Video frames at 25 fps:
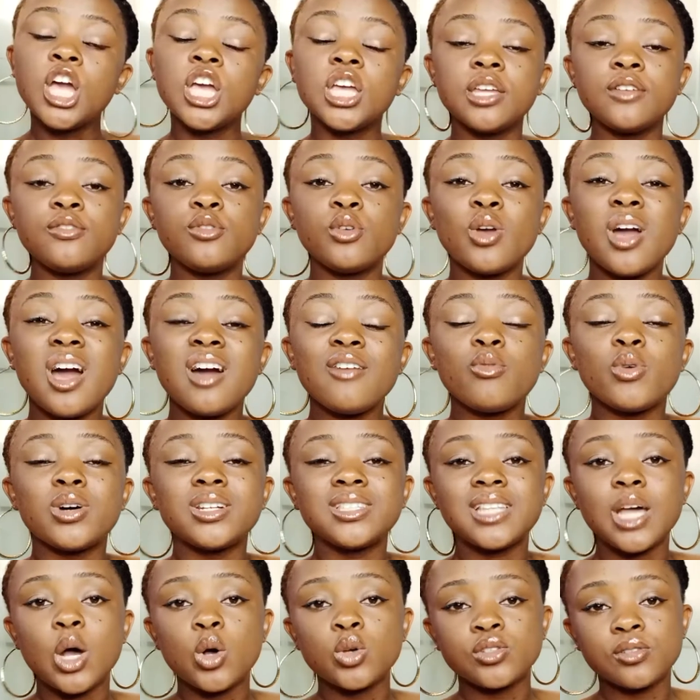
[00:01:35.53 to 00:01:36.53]
If you have
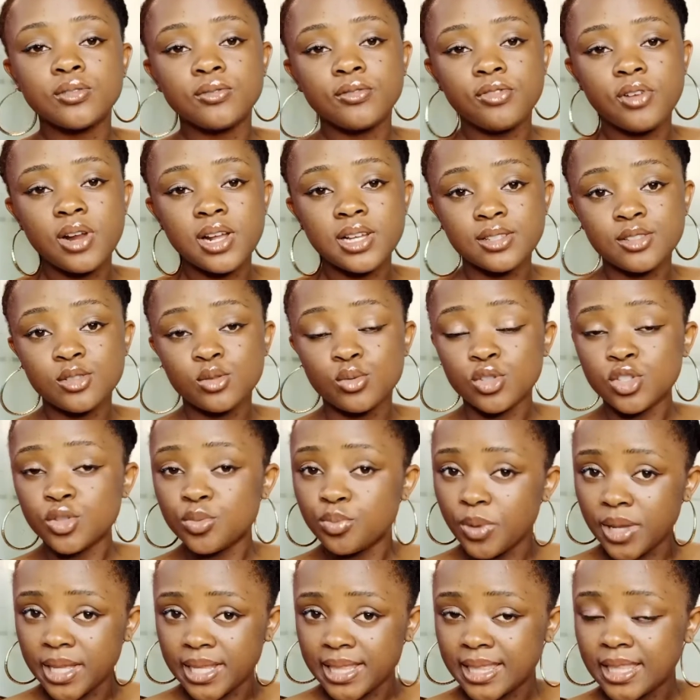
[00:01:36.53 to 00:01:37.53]
1,000 francs to
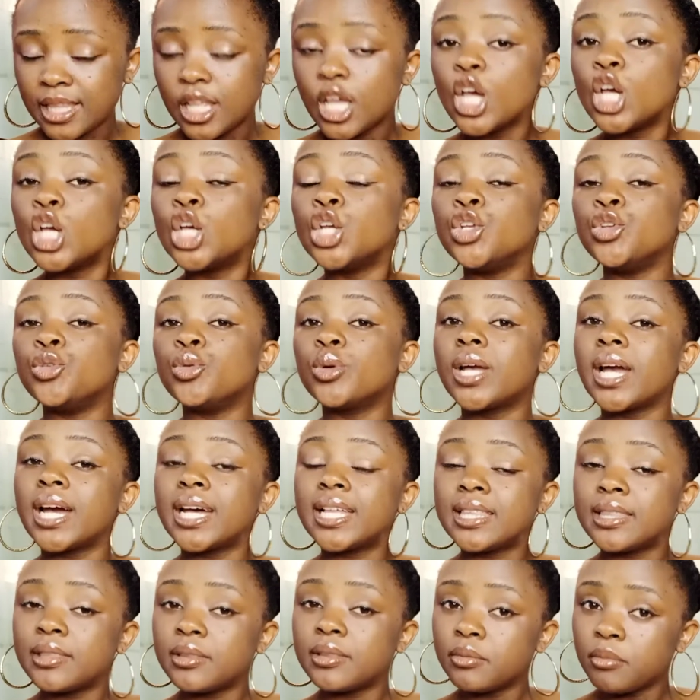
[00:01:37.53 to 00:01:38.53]
spend, you
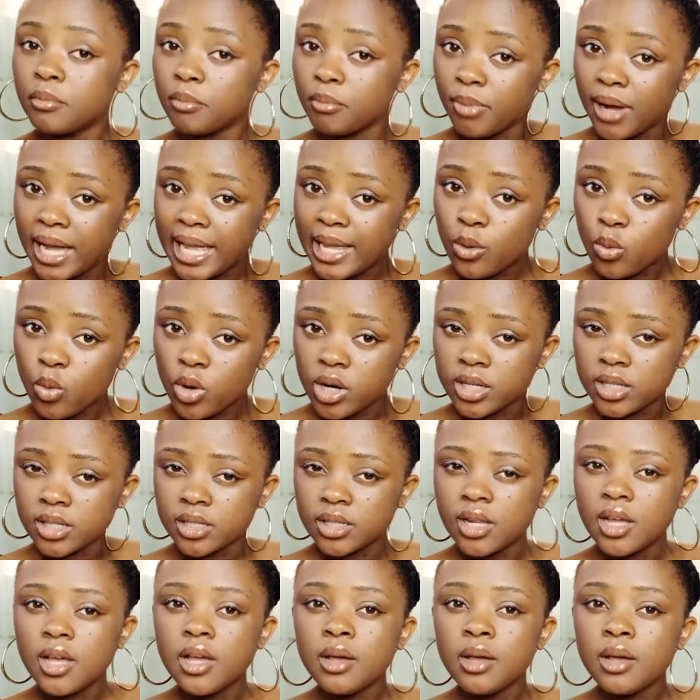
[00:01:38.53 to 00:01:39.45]
can buy one.